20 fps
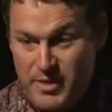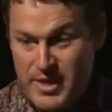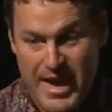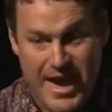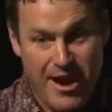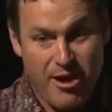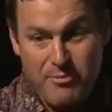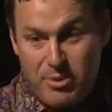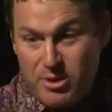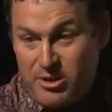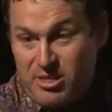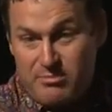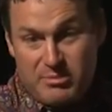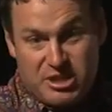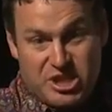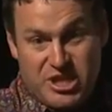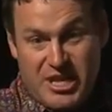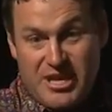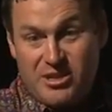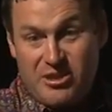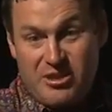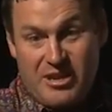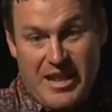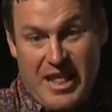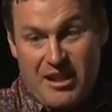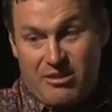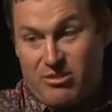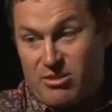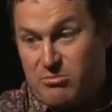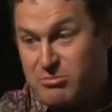output of the machine learning
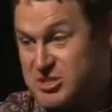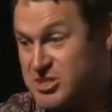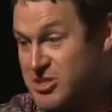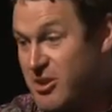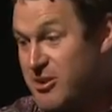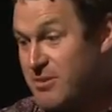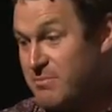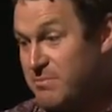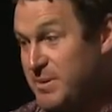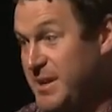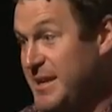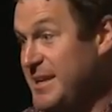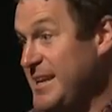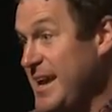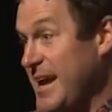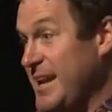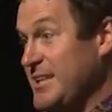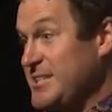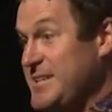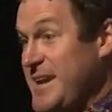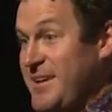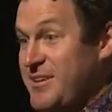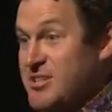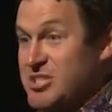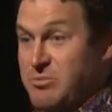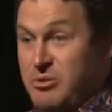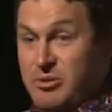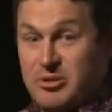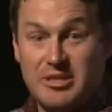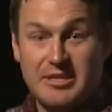algorithm was so completely
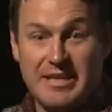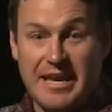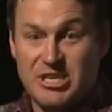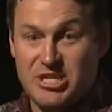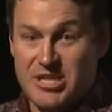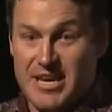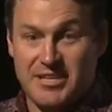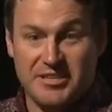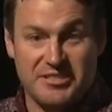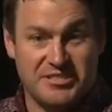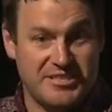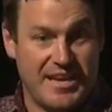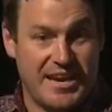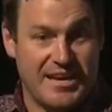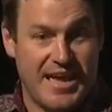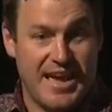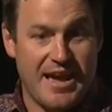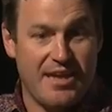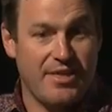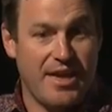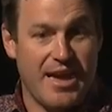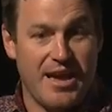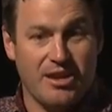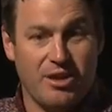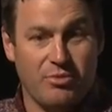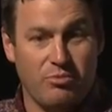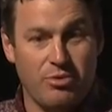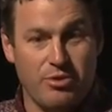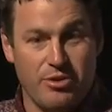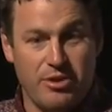unintelligible you didn't actually understand how the hell it
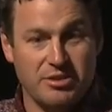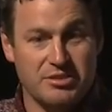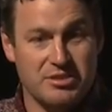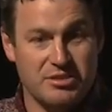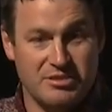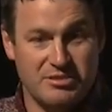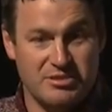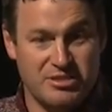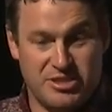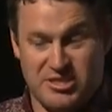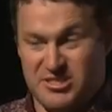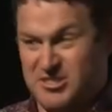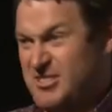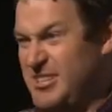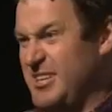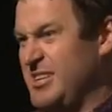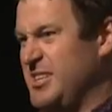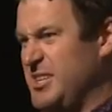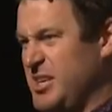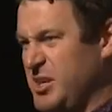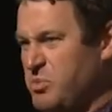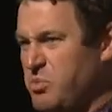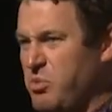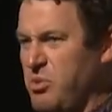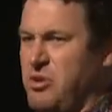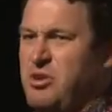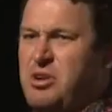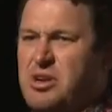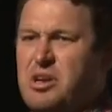worked, just that it did work.